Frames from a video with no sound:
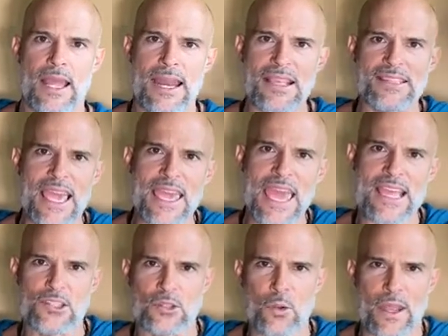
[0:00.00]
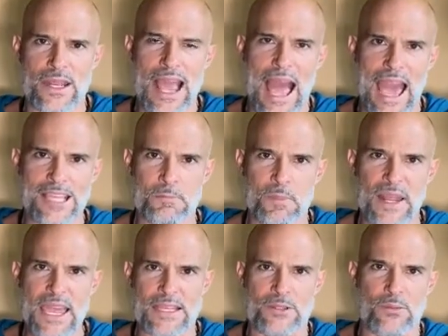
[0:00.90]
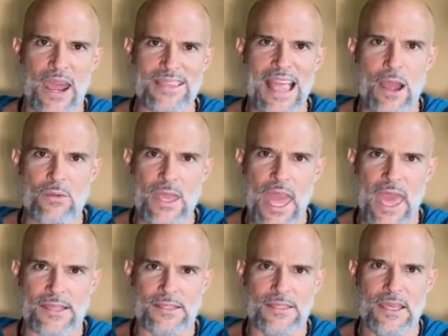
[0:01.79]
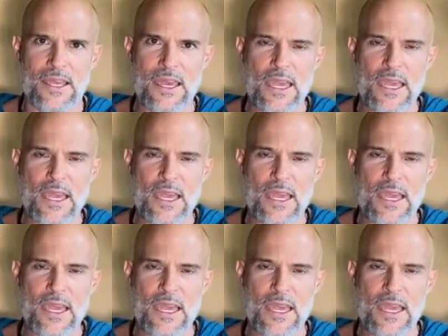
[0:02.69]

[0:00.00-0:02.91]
Let's say yes to it, guys. Please write down yes